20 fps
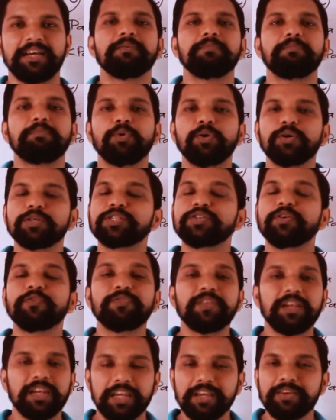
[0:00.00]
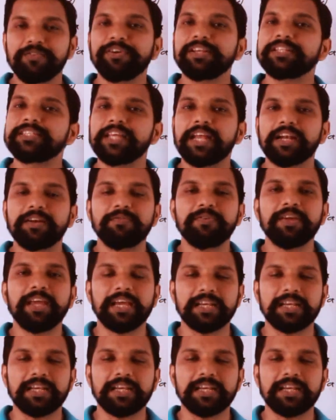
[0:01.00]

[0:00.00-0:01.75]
Most of the liquids that we